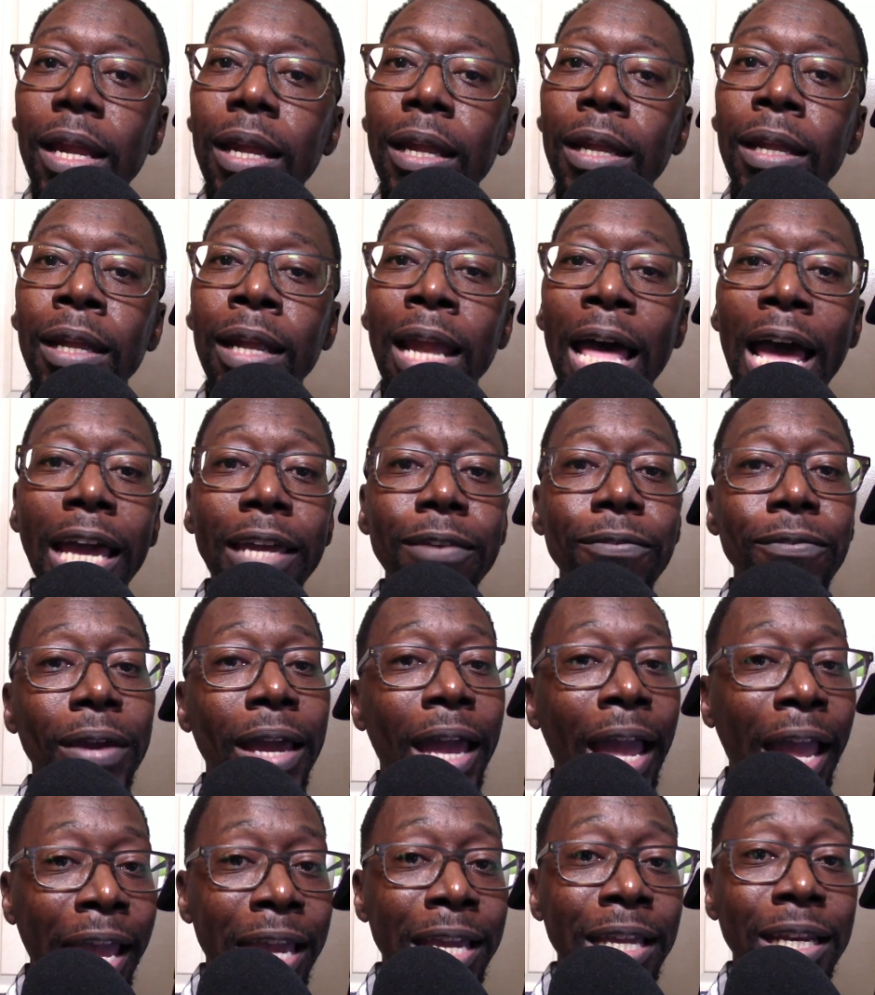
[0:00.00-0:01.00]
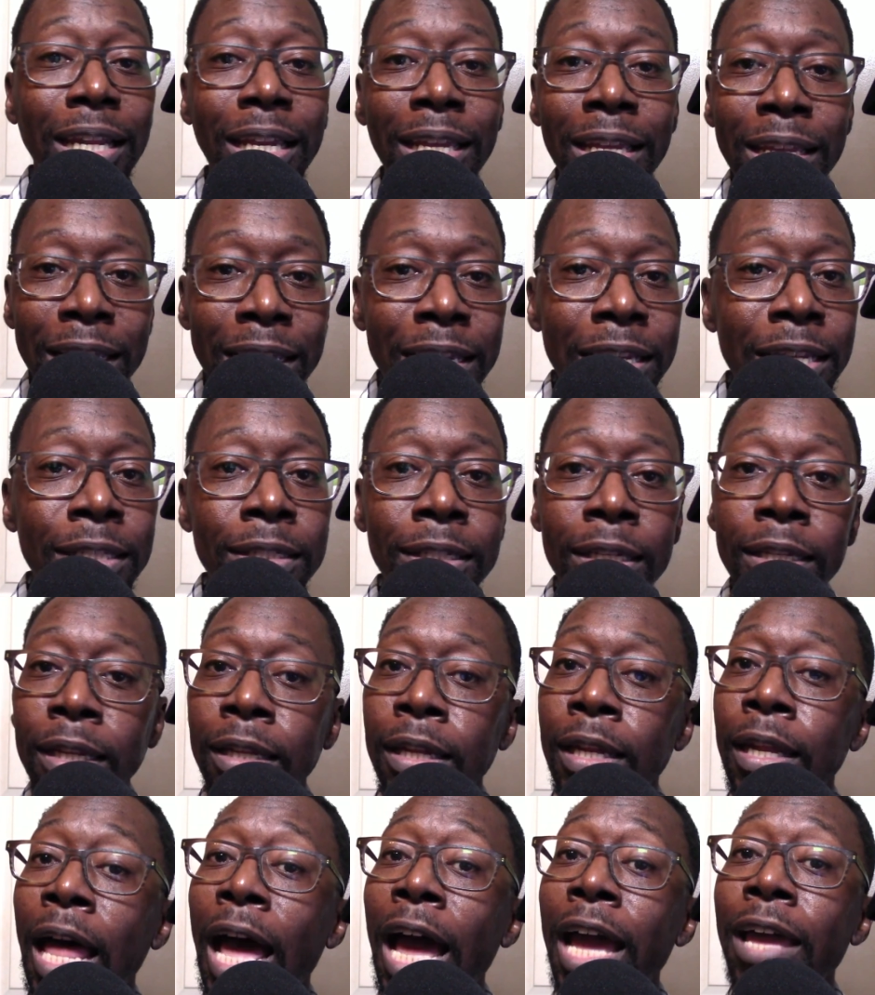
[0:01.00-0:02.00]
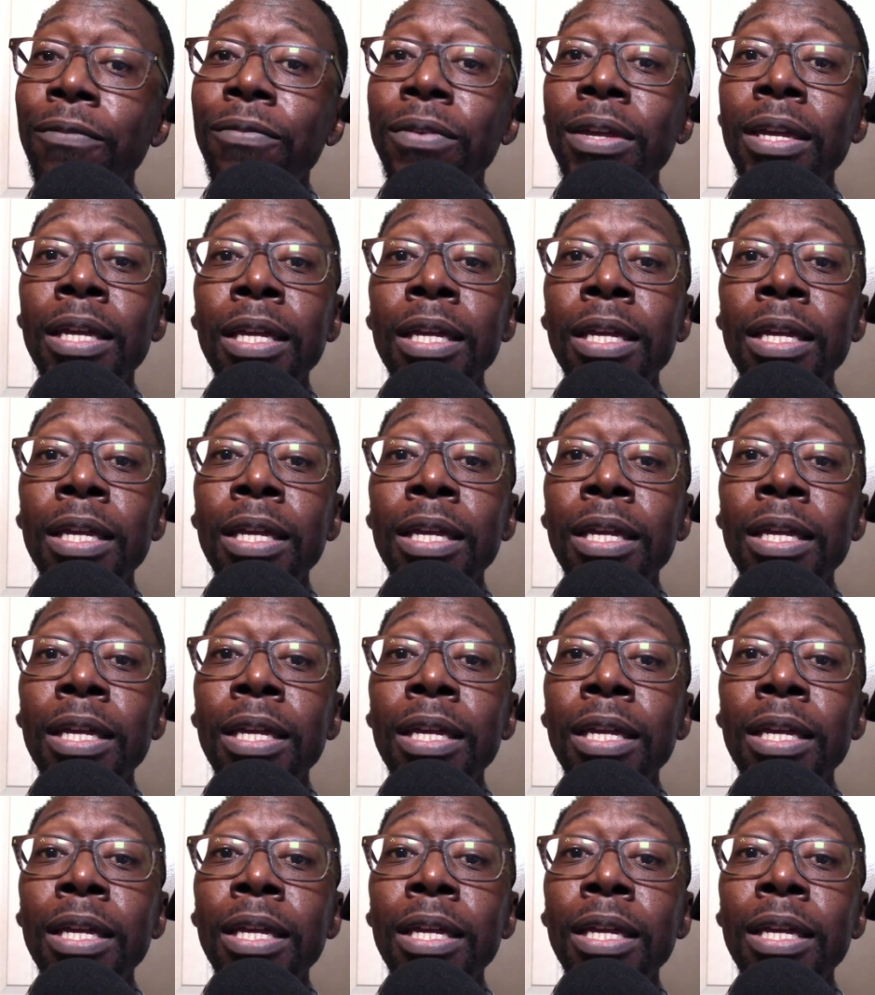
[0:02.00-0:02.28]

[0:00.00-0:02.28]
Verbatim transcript: Life ain't easy, life